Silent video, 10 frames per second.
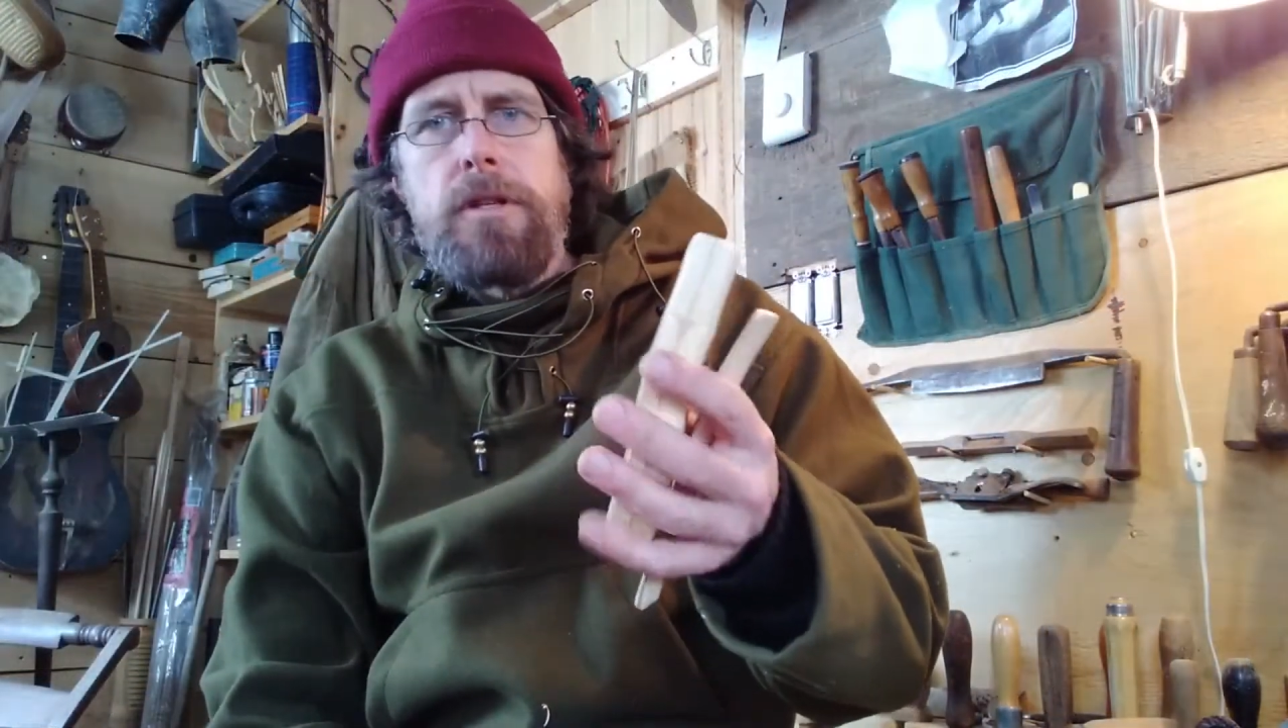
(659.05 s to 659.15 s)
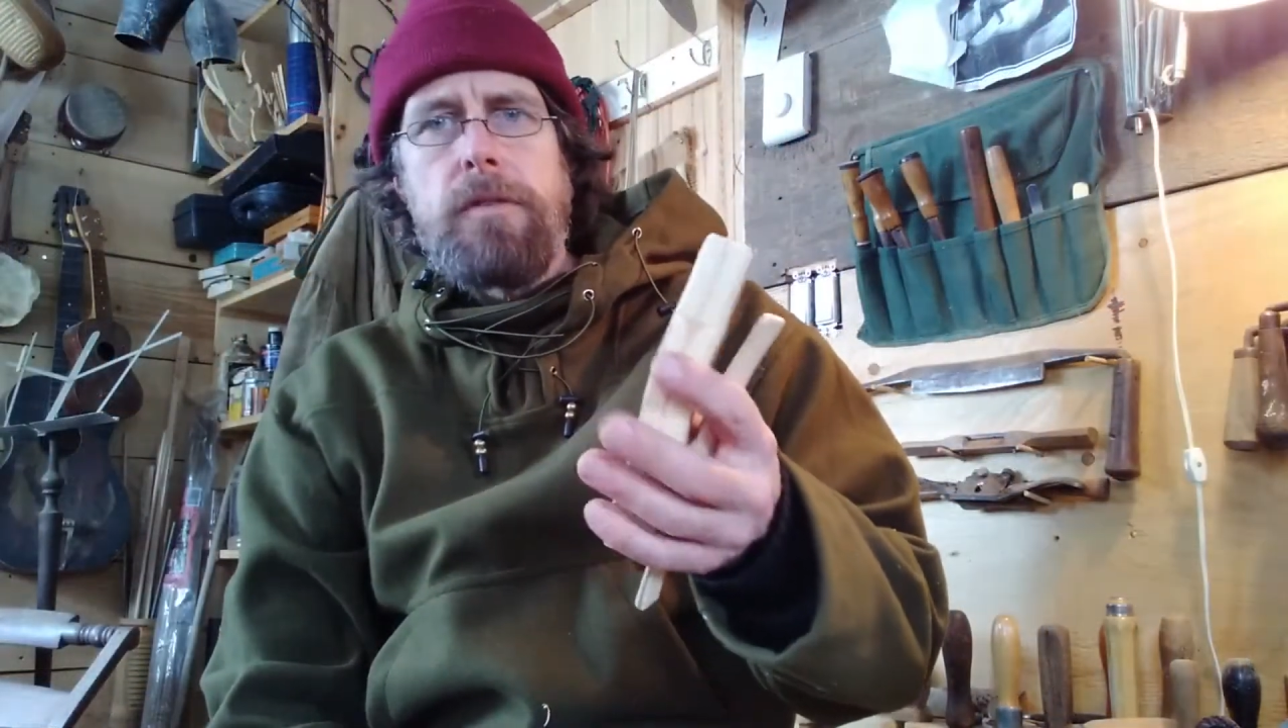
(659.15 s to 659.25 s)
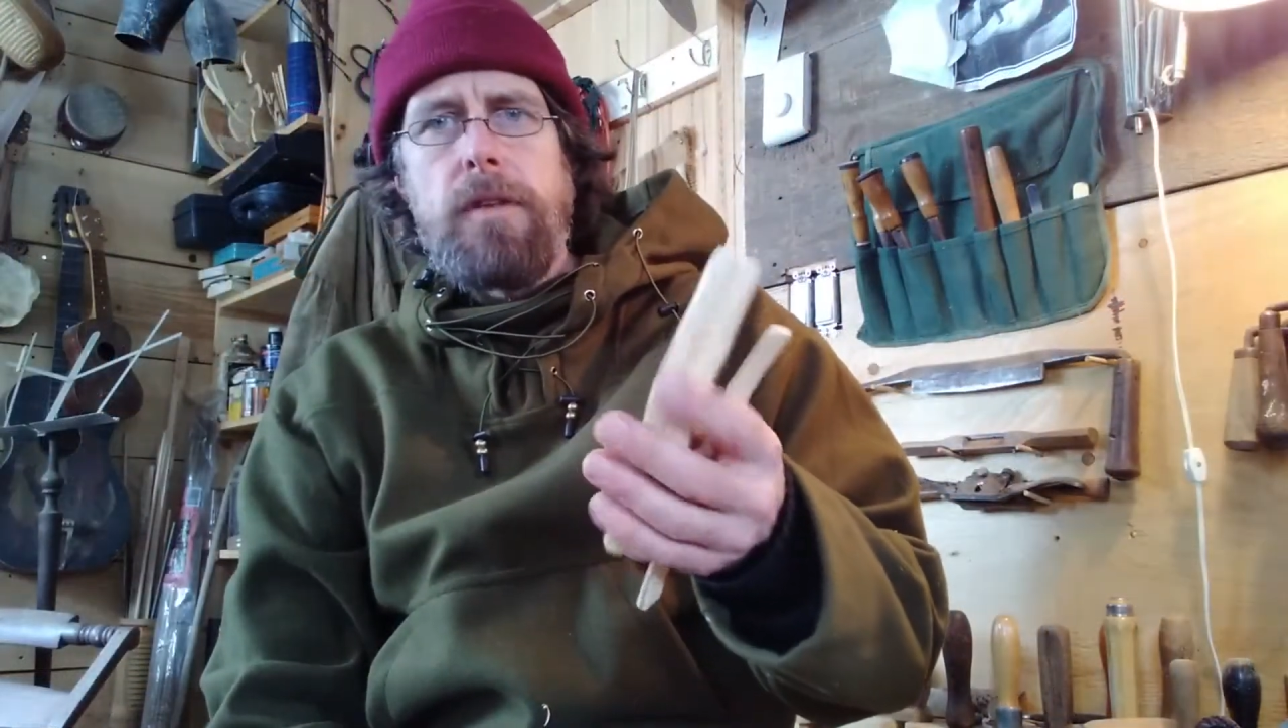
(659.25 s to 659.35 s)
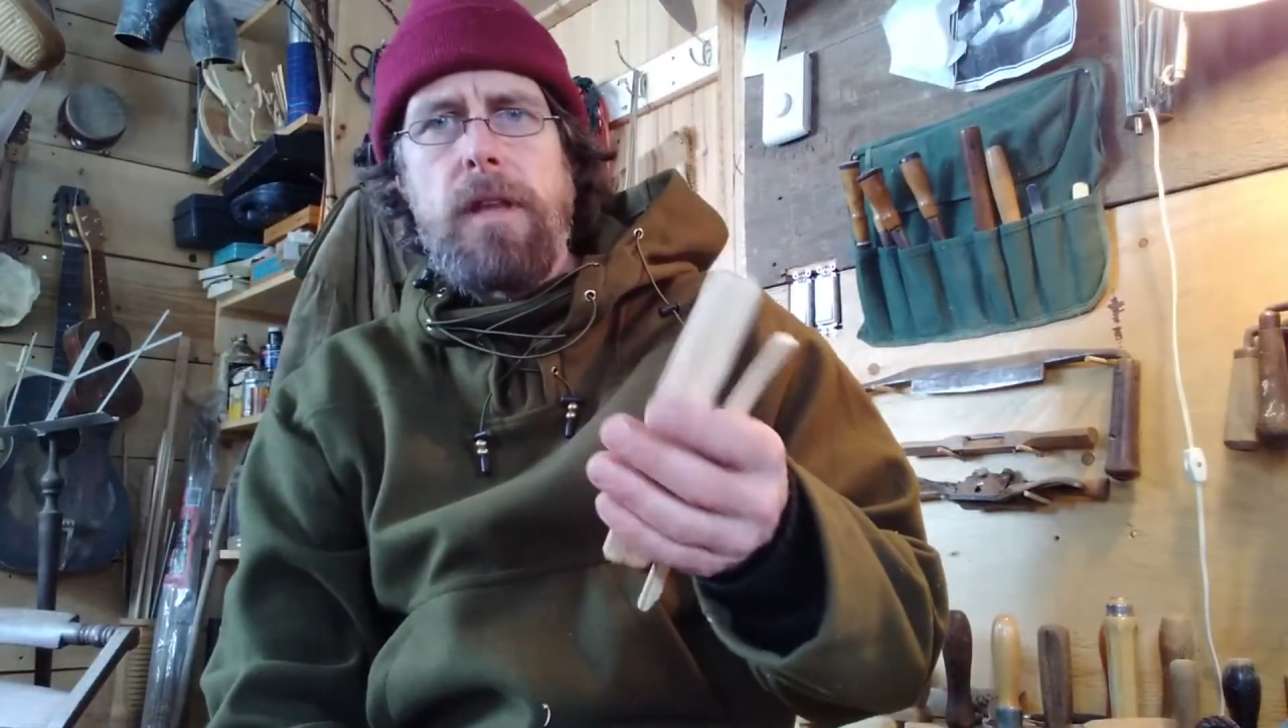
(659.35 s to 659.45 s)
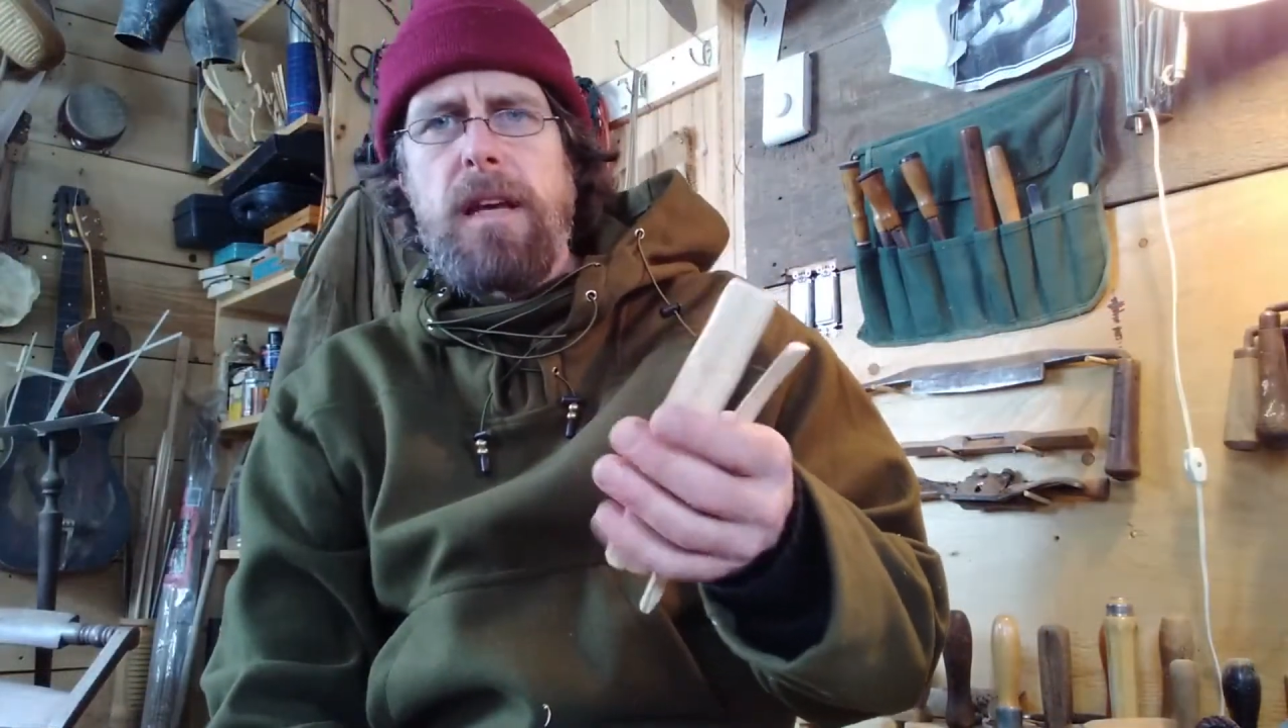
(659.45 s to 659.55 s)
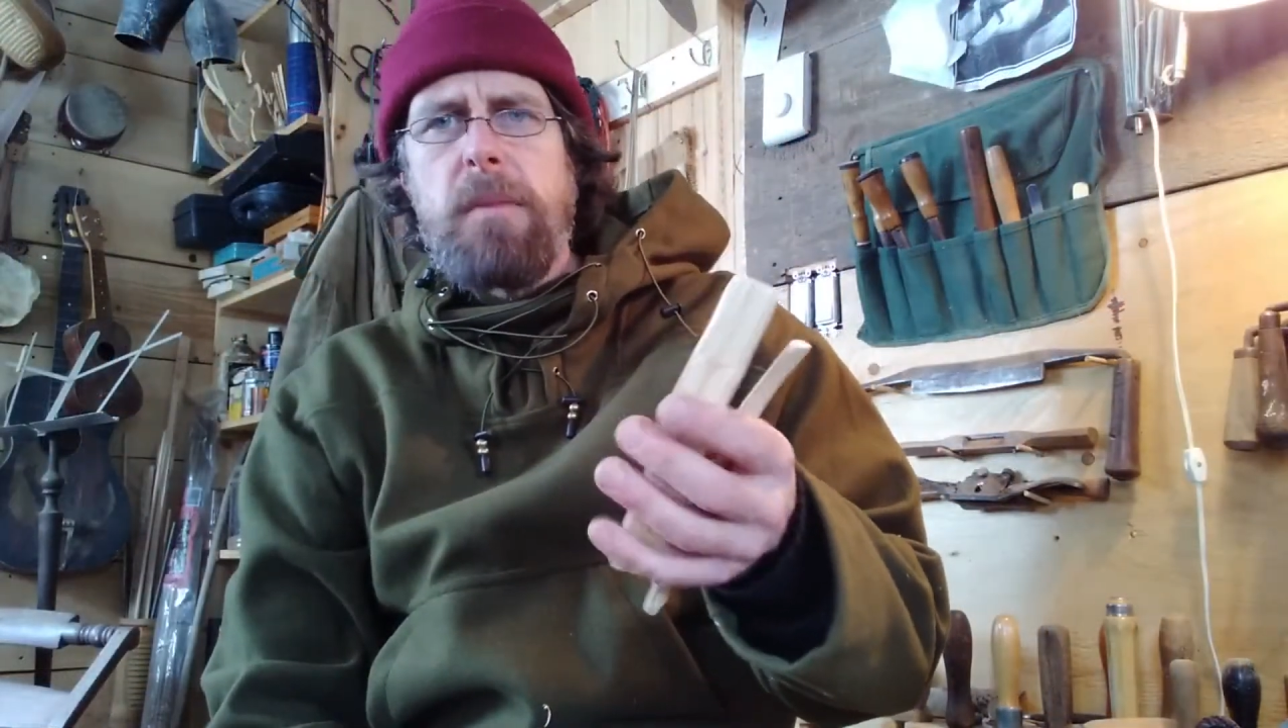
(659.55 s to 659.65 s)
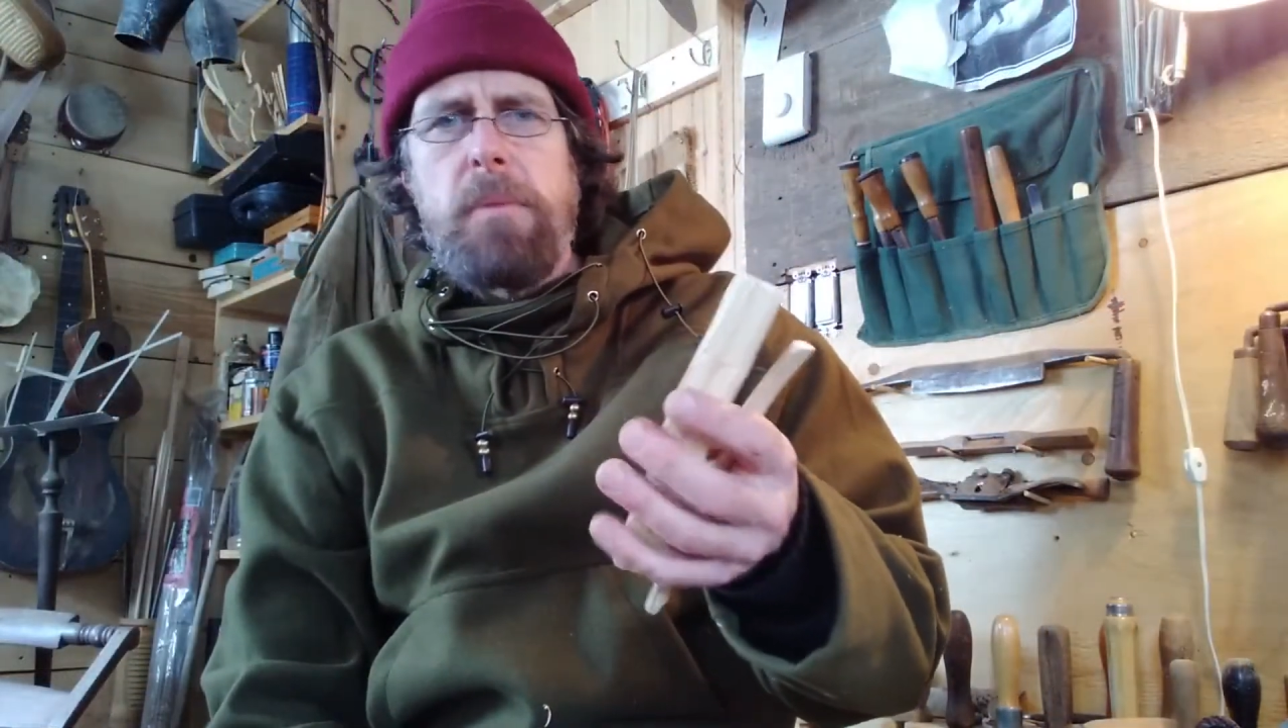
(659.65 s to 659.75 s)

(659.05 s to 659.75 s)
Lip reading: if you like,